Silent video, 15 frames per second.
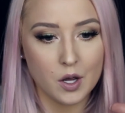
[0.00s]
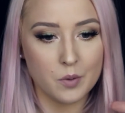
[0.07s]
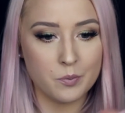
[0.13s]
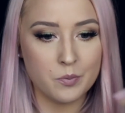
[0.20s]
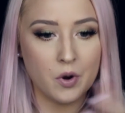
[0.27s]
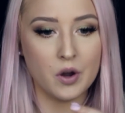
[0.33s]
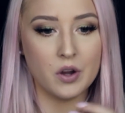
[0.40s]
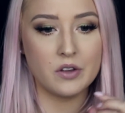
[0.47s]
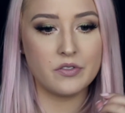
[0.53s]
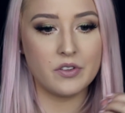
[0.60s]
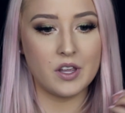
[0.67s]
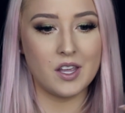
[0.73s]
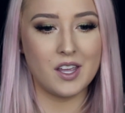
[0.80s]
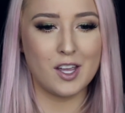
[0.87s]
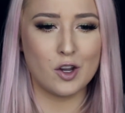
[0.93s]

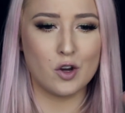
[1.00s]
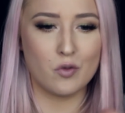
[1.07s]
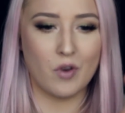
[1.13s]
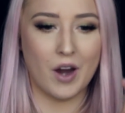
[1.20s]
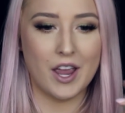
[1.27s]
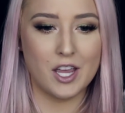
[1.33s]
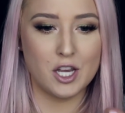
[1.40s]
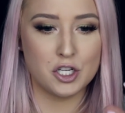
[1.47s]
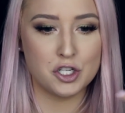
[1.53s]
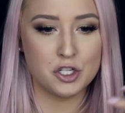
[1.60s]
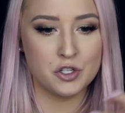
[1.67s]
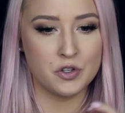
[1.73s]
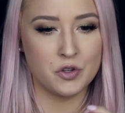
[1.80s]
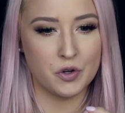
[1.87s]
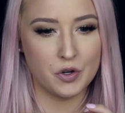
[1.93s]
mauvey
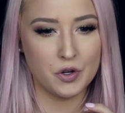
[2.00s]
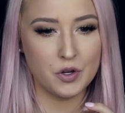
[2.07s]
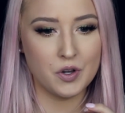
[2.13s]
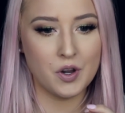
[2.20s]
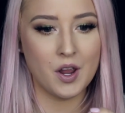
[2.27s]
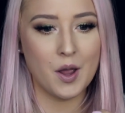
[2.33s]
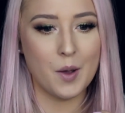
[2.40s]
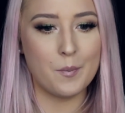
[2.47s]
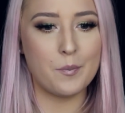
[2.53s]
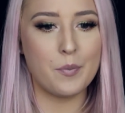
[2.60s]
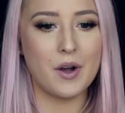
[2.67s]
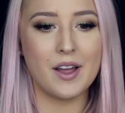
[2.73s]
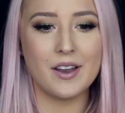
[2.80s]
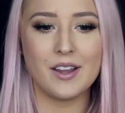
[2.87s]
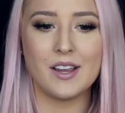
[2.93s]
grayish nude
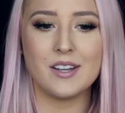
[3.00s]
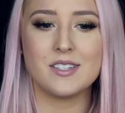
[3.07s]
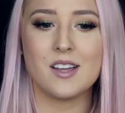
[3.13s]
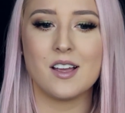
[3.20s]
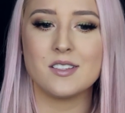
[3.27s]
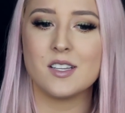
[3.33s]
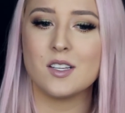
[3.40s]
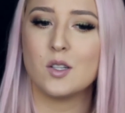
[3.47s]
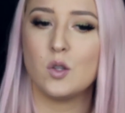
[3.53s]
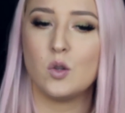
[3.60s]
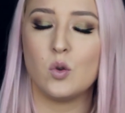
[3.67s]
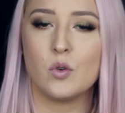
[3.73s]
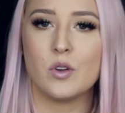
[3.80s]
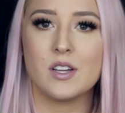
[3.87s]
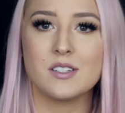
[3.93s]
but it doesn't
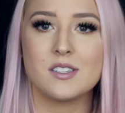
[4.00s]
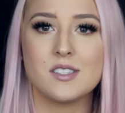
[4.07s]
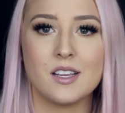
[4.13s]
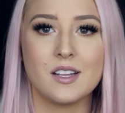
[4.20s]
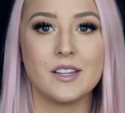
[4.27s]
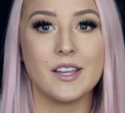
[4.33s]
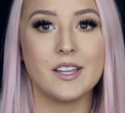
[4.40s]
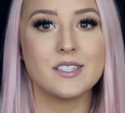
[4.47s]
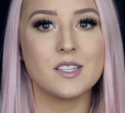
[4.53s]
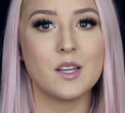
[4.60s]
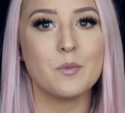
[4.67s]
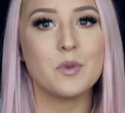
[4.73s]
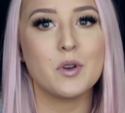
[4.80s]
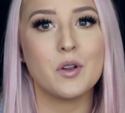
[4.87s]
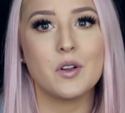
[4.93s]
look sickly
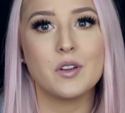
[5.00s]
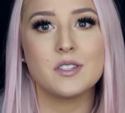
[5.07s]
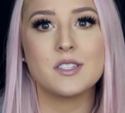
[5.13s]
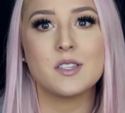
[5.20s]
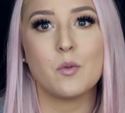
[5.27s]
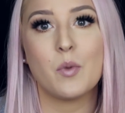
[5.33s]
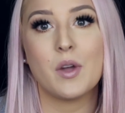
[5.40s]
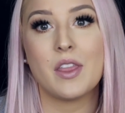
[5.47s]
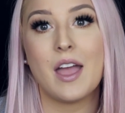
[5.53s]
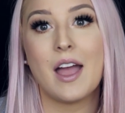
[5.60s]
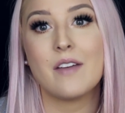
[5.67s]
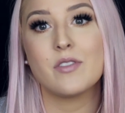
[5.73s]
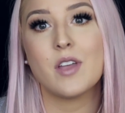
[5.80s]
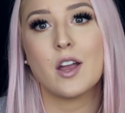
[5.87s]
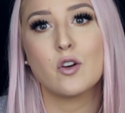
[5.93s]
some nudes where they
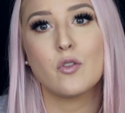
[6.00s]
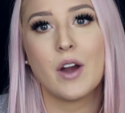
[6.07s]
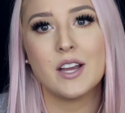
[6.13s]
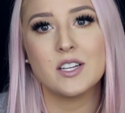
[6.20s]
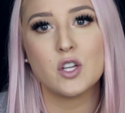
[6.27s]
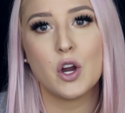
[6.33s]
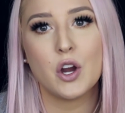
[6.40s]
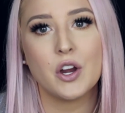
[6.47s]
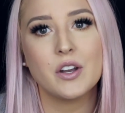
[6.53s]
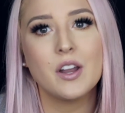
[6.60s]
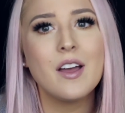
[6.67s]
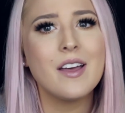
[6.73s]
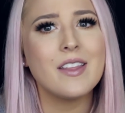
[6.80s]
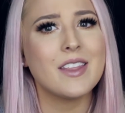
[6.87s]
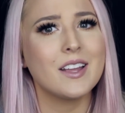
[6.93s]
have that gray tone
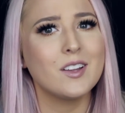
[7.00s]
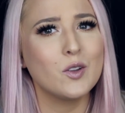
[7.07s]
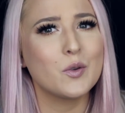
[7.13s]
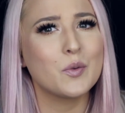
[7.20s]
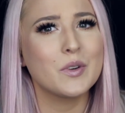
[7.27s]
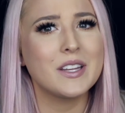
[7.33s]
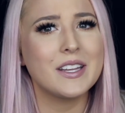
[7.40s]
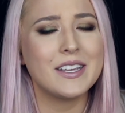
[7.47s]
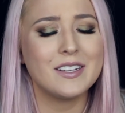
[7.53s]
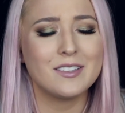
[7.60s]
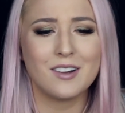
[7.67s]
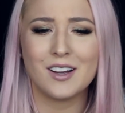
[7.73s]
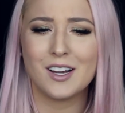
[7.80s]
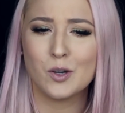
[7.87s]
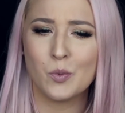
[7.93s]
they look
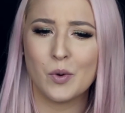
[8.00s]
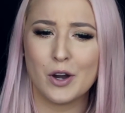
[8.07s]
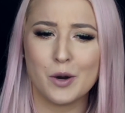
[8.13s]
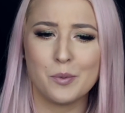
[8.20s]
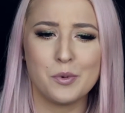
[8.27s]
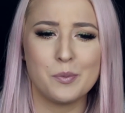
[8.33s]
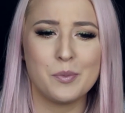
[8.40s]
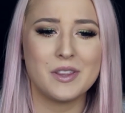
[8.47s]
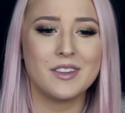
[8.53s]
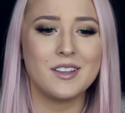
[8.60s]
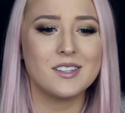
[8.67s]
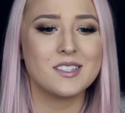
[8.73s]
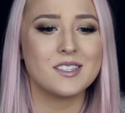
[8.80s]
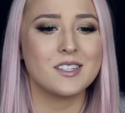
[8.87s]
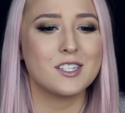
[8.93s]
really unwearable but
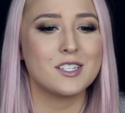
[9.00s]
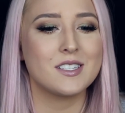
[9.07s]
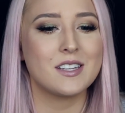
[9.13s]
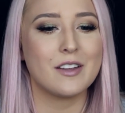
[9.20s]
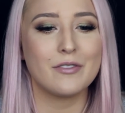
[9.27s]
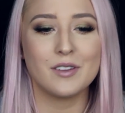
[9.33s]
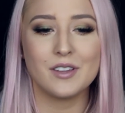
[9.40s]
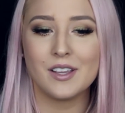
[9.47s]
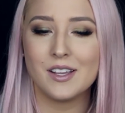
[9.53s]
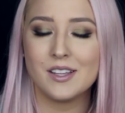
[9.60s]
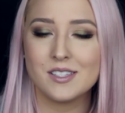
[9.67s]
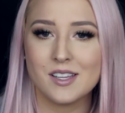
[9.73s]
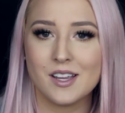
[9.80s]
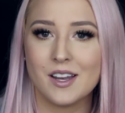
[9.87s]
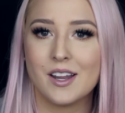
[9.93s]
this just definitely
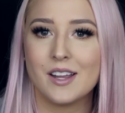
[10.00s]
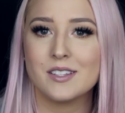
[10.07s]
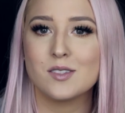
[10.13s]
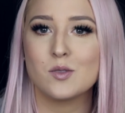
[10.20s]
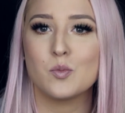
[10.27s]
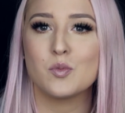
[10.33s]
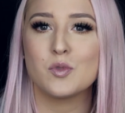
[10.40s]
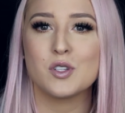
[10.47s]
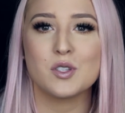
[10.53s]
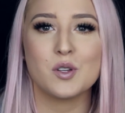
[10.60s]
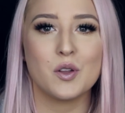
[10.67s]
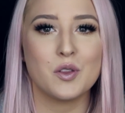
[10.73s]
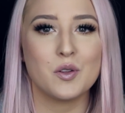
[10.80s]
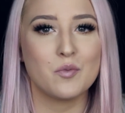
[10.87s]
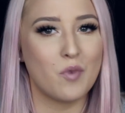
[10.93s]
isn't it's just
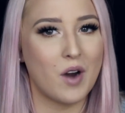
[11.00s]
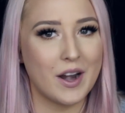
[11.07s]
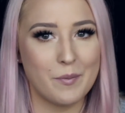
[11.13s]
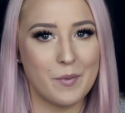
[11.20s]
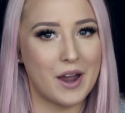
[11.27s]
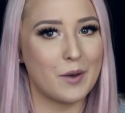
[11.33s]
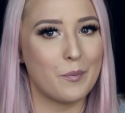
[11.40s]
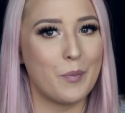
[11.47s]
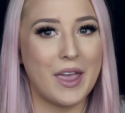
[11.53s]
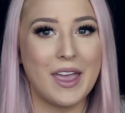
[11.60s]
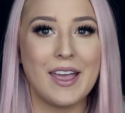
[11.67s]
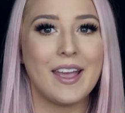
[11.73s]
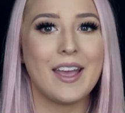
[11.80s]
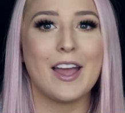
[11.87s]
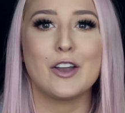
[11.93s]
got the right amount of
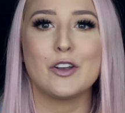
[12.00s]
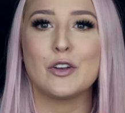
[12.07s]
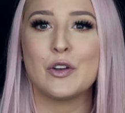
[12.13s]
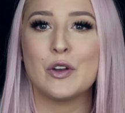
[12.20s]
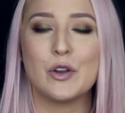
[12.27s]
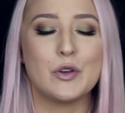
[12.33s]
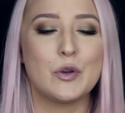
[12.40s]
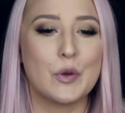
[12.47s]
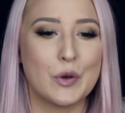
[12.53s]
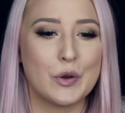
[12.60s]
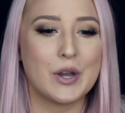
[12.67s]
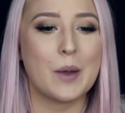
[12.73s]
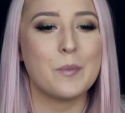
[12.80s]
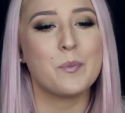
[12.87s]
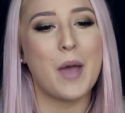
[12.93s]
pink and
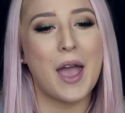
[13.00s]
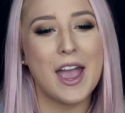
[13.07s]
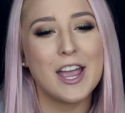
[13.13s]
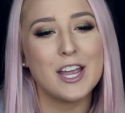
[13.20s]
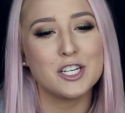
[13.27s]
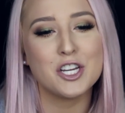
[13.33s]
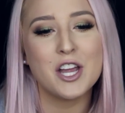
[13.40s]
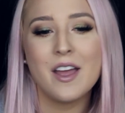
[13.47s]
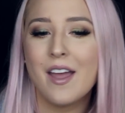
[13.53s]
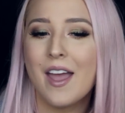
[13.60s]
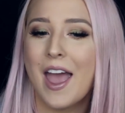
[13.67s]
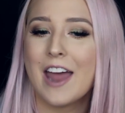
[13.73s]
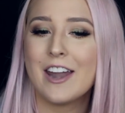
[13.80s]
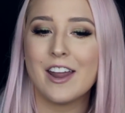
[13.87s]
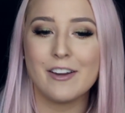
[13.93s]
nude and beige
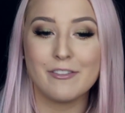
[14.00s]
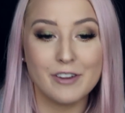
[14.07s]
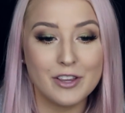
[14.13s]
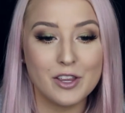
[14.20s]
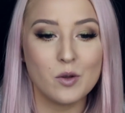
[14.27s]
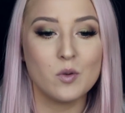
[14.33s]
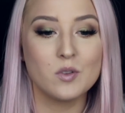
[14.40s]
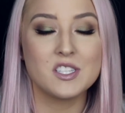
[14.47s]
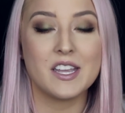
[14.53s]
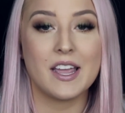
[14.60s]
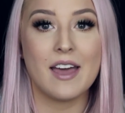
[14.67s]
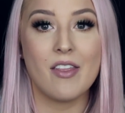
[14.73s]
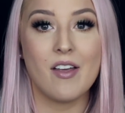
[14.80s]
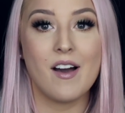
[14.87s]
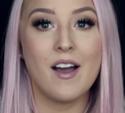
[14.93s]
and everything all
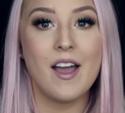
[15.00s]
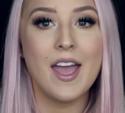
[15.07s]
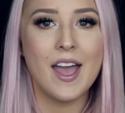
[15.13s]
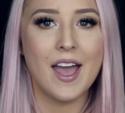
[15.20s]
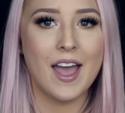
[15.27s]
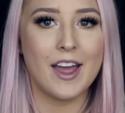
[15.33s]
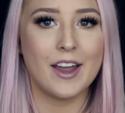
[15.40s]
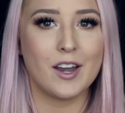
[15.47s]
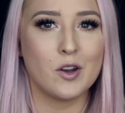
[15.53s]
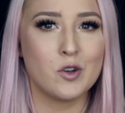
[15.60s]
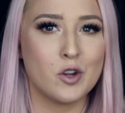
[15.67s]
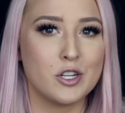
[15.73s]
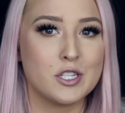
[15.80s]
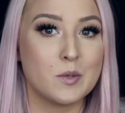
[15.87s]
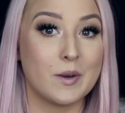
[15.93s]
together and I
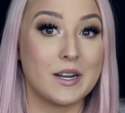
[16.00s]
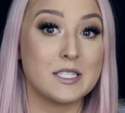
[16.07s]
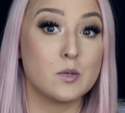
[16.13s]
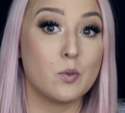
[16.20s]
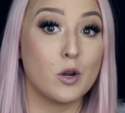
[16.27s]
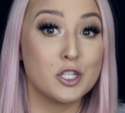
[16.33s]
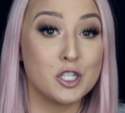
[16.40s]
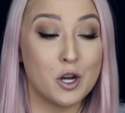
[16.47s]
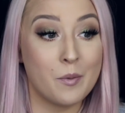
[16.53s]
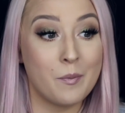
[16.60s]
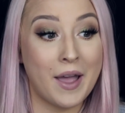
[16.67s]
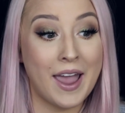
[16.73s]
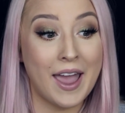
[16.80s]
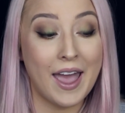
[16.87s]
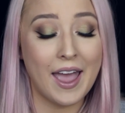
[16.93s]
noticed when I swatch it on
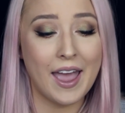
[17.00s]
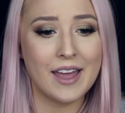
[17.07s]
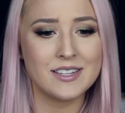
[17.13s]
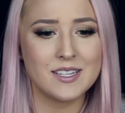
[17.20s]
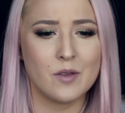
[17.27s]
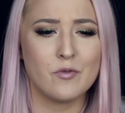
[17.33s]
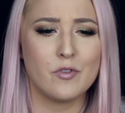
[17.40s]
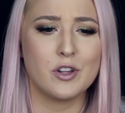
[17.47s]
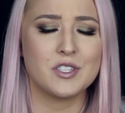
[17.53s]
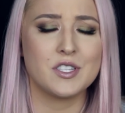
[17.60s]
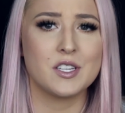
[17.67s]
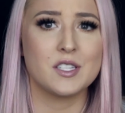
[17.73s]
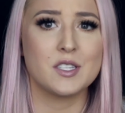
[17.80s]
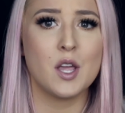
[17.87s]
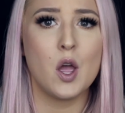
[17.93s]
my hand and
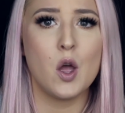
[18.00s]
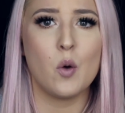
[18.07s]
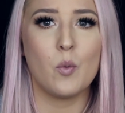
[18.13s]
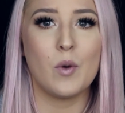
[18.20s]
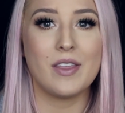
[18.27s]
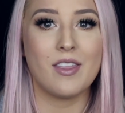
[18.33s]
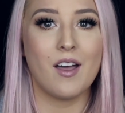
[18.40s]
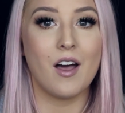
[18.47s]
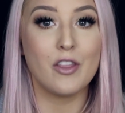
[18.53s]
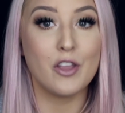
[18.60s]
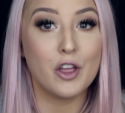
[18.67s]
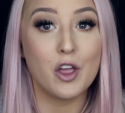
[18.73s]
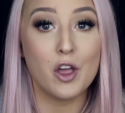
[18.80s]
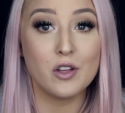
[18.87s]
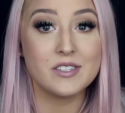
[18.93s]
versus when the
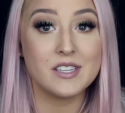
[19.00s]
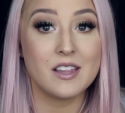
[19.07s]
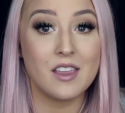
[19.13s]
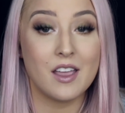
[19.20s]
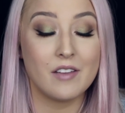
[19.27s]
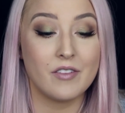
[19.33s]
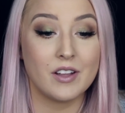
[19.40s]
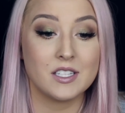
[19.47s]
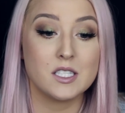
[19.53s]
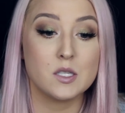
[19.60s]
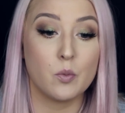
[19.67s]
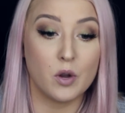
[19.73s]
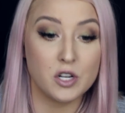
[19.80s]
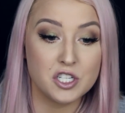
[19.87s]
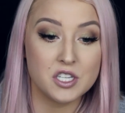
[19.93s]
other girls at the event
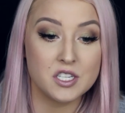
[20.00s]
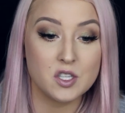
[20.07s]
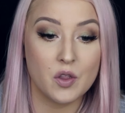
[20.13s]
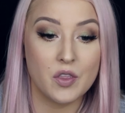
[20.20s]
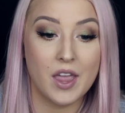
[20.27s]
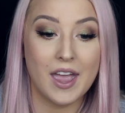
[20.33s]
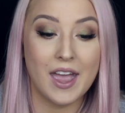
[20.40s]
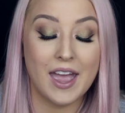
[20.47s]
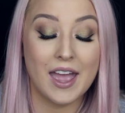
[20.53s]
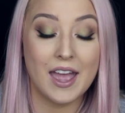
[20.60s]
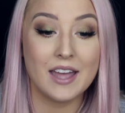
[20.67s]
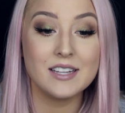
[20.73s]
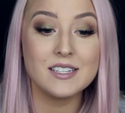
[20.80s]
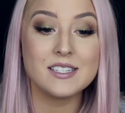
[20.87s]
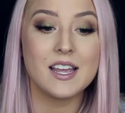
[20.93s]
swatch this on their
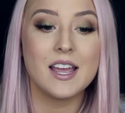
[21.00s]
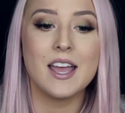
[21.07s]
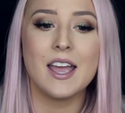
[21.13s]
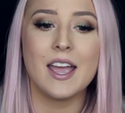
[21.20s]
hand